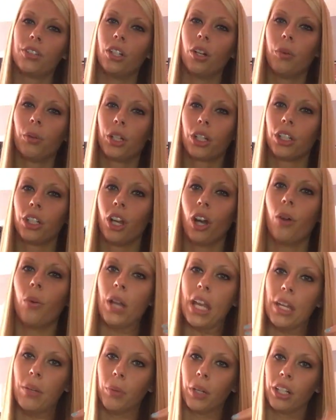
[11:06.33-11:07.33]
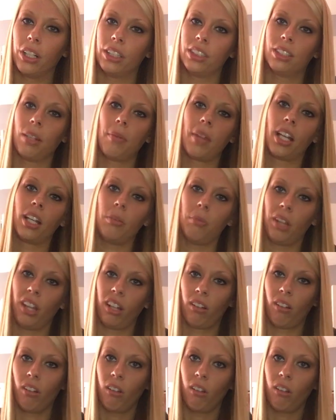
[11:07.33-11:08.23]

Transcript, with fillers: You don't want to go in wearing something and be like,